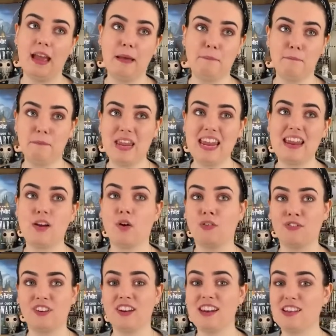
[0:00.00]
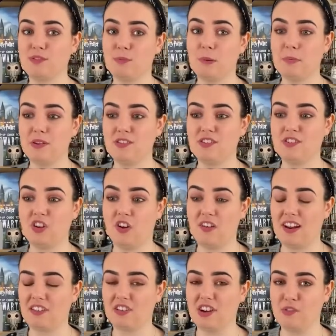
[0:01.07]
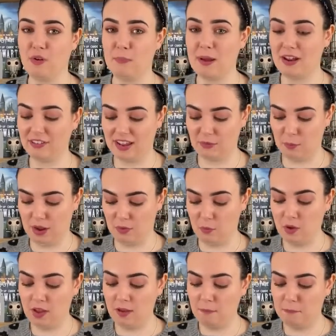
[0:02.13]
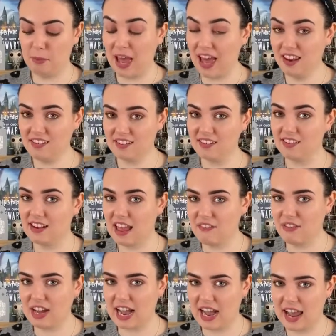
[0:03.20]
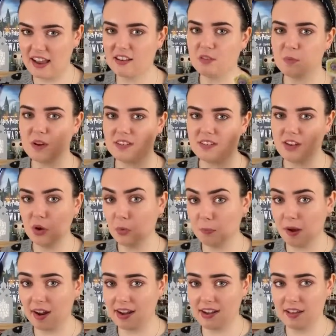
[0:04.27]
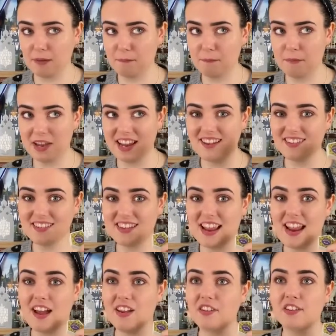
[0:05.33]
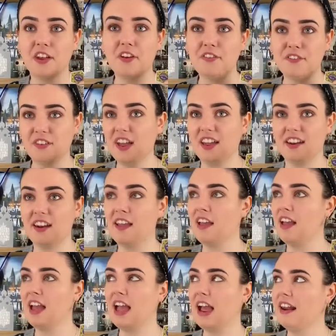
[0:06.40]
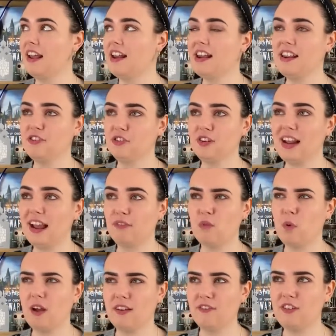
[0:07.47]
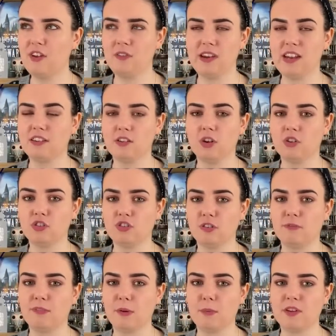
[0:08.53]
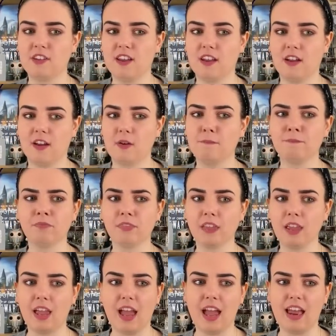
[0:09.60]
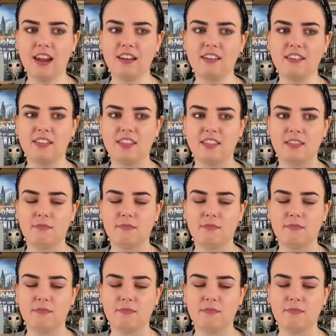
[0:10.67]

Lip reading: and B, often these rubbers don't actually rub out that well. But nevertheless, we still buy them because they are so fun. And I literally have quite a few of these costume rubbers at home. And